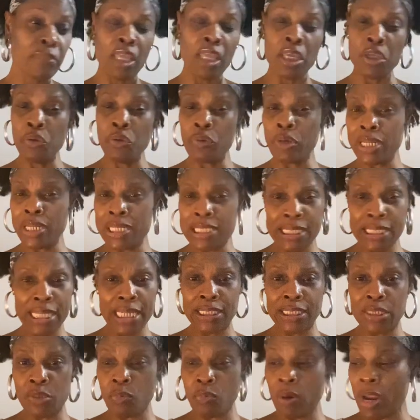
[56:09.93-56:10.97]
You can
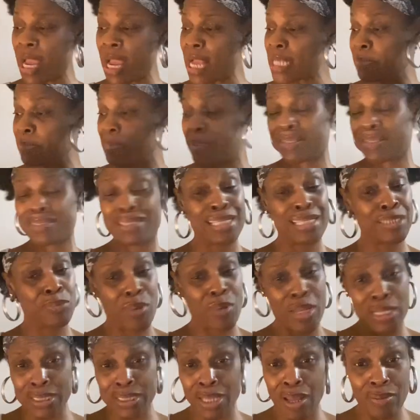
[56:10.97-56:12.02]
accessorize because that's why
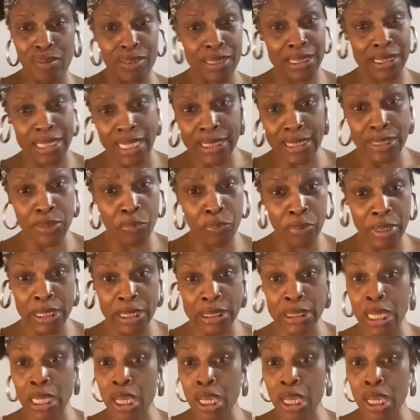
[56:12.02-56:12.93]
it's called accessories.